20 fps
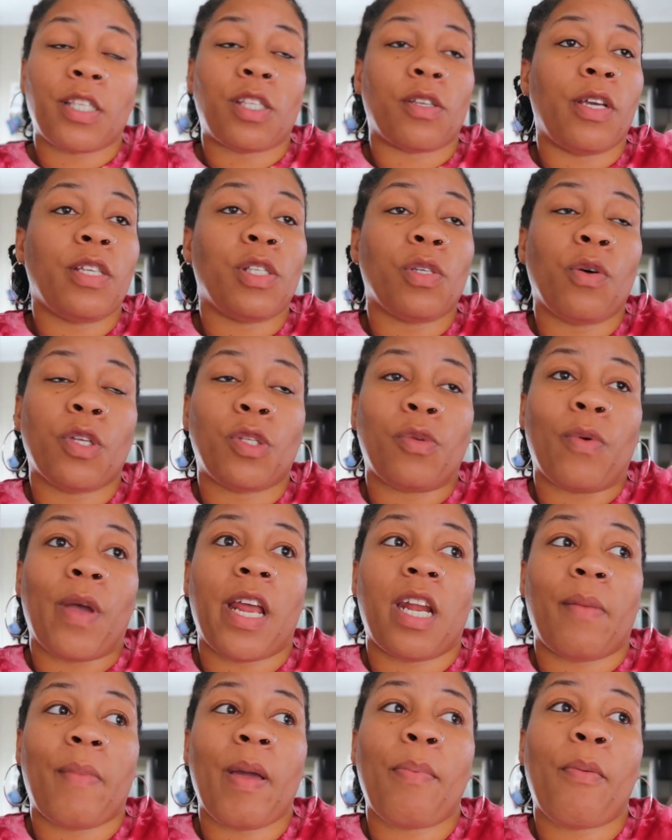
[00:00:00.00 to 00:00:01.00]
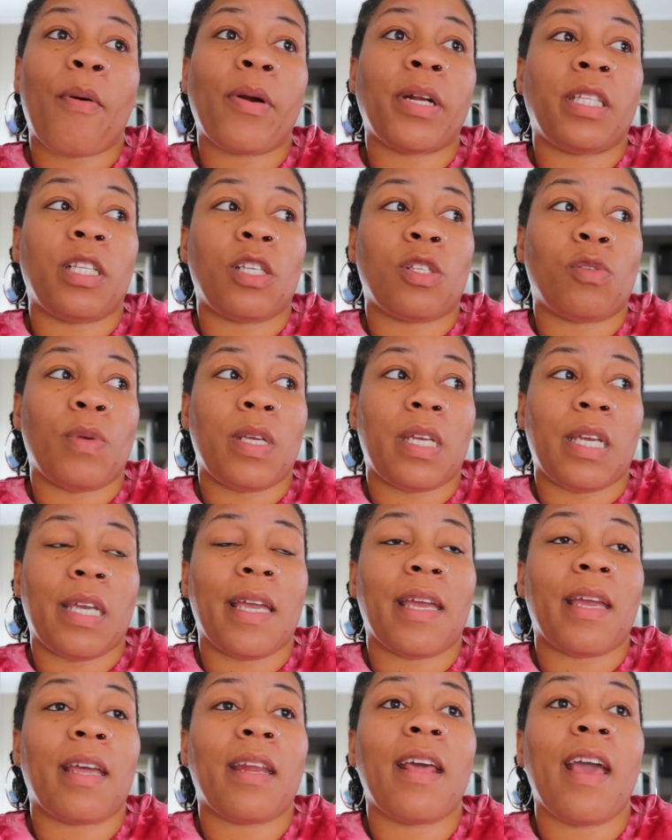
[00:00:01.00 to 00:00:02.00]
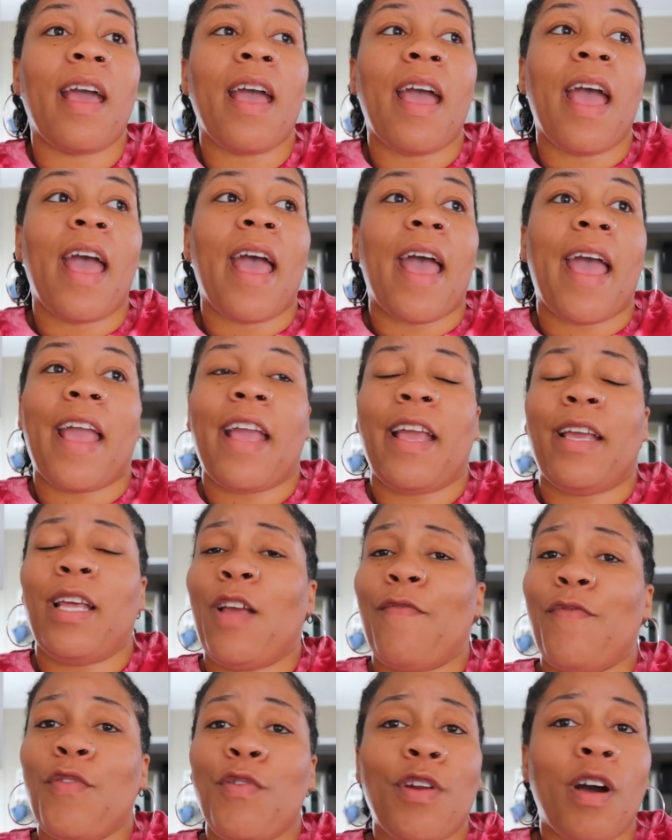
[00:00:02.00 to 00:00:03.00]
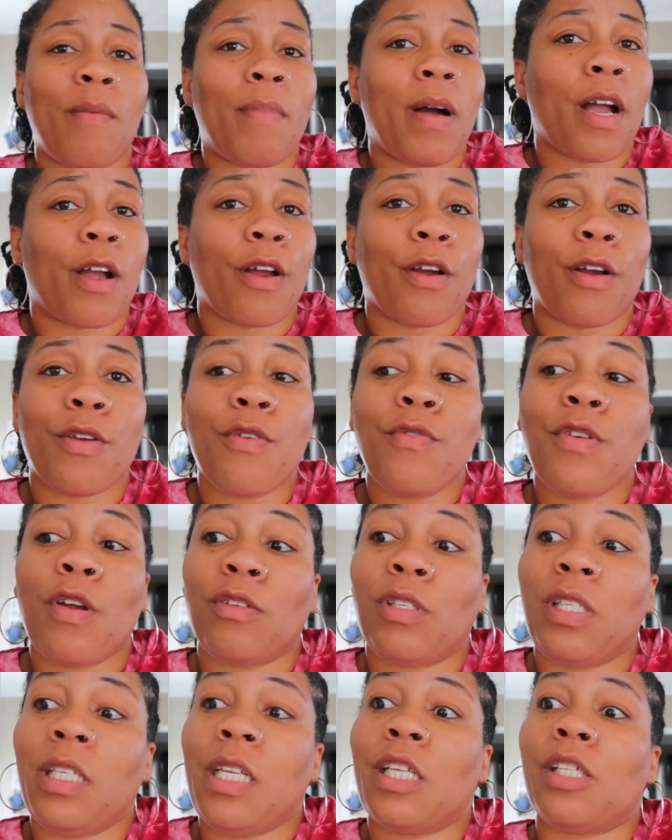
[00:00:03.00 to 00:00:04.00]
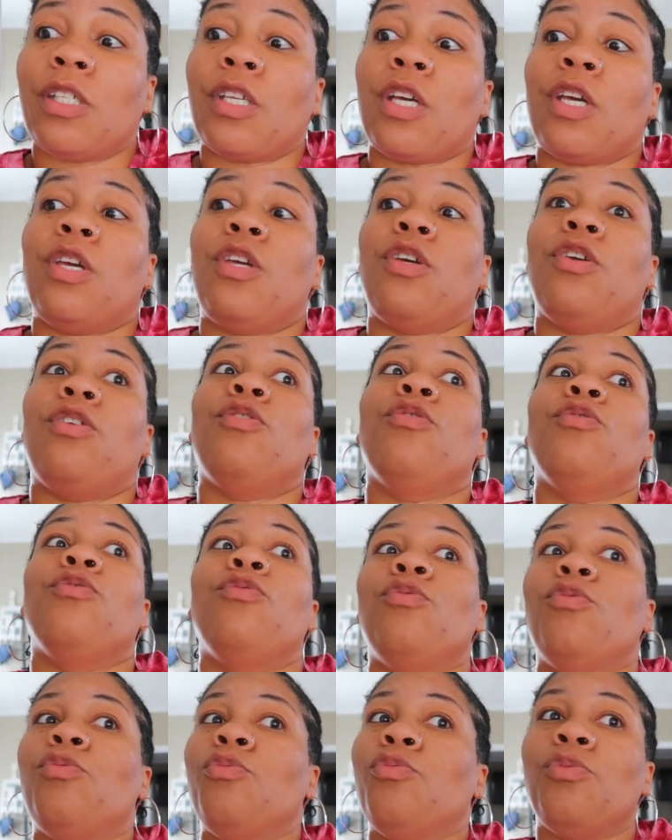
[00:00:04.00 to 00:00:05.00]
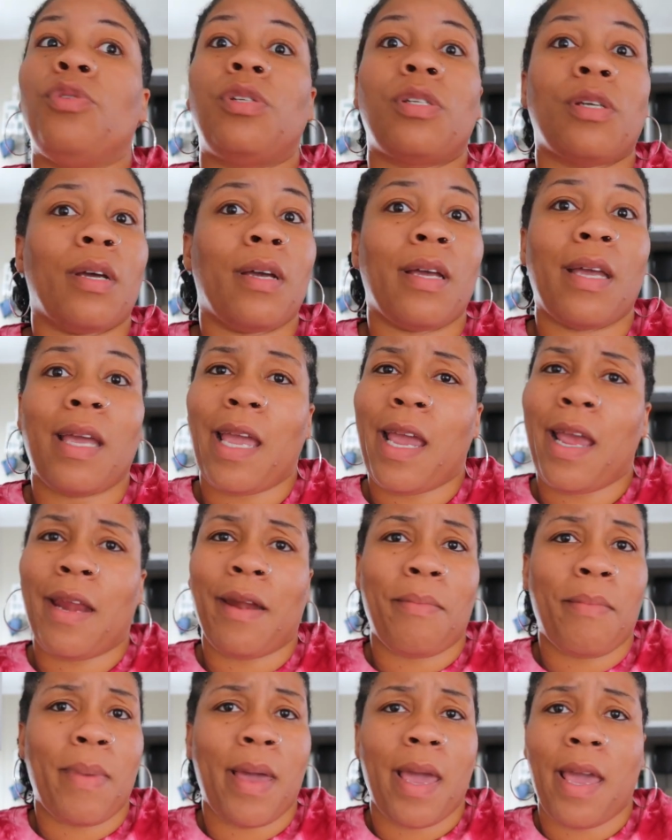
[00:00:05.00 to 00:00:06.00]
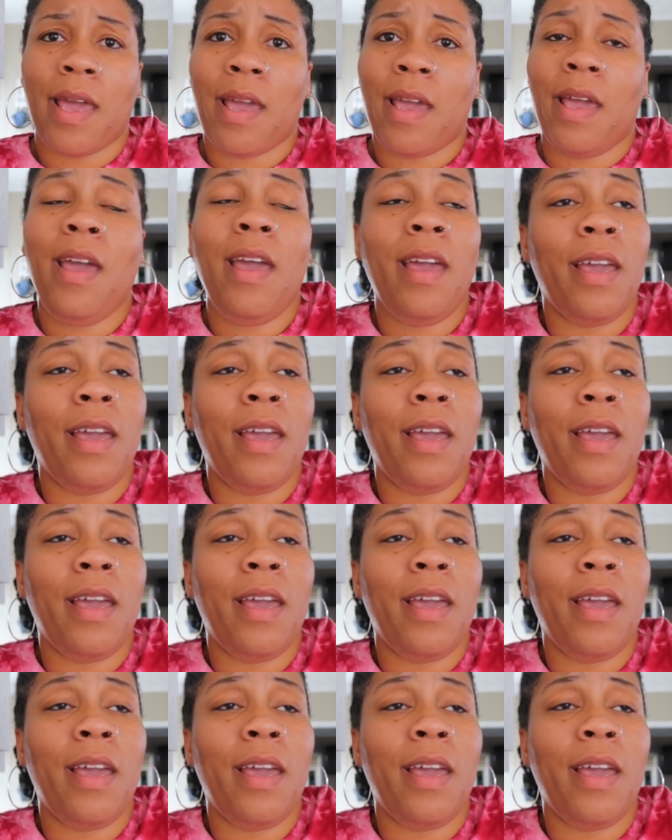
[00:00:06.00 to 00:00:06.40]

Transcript: So he's going to an anime party this weekend, and if you know my girl, you know she is a huge anime